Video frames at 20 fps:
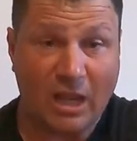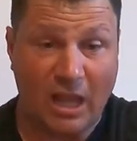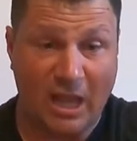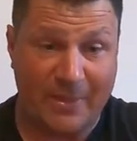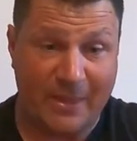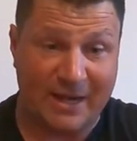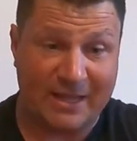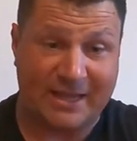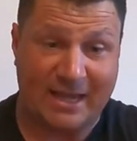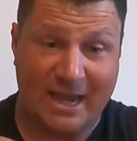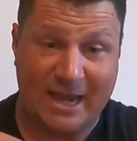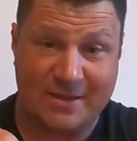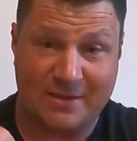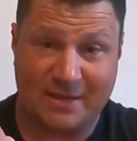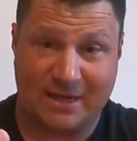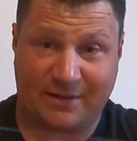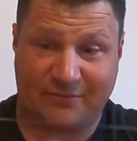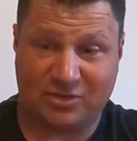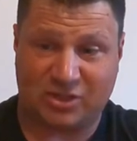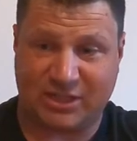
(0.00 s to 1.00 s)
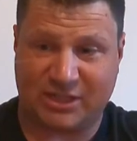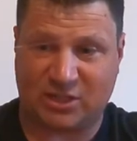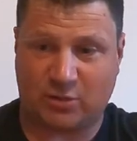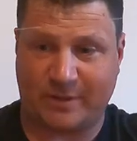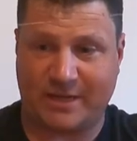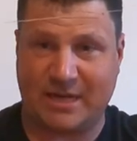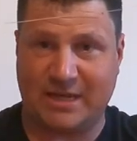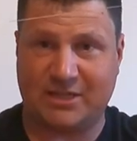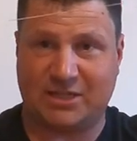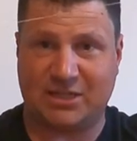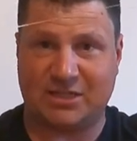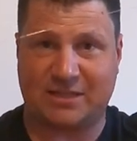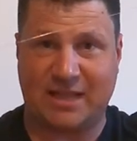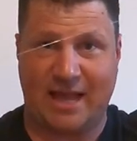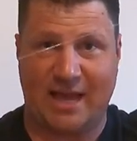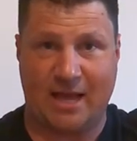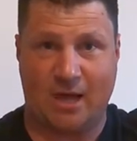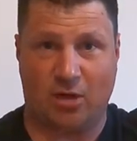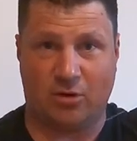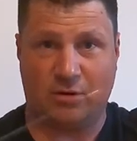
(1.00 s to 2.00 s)
And then again, another 6 to 8 inches
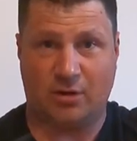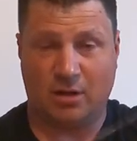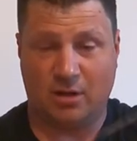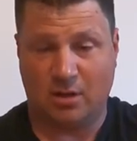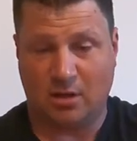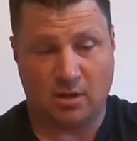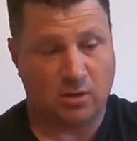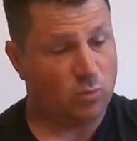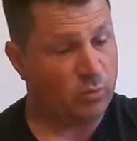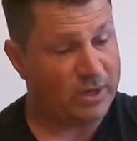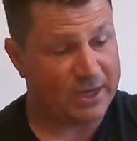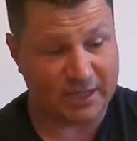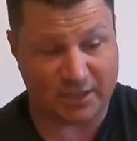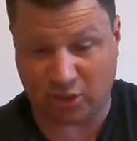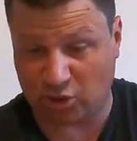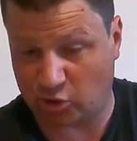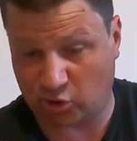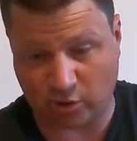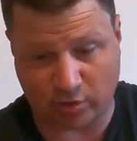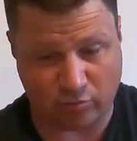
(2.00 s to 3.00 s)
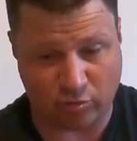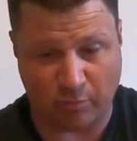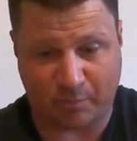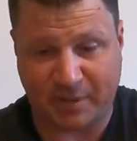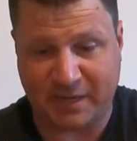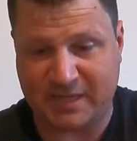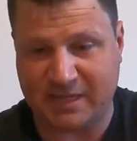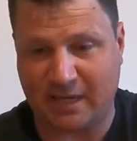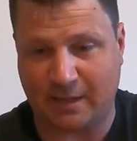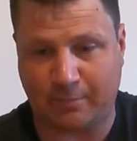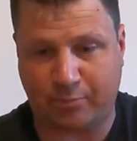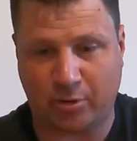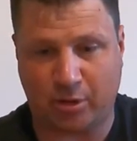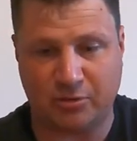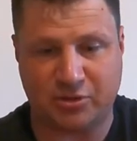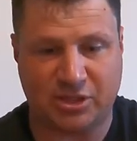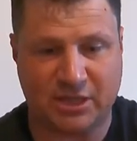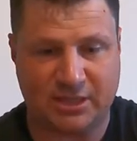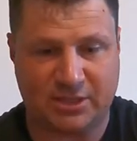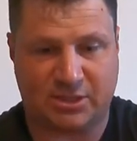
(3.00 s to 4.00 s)
down, we're just gonna repeat that
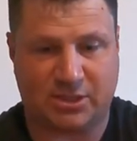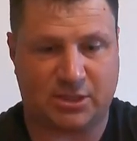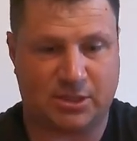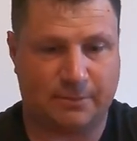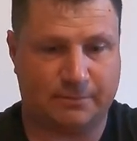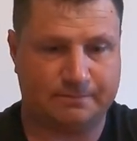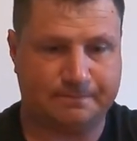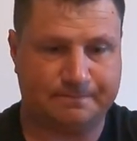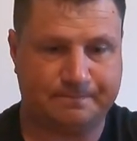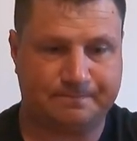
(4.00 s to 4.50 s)
process.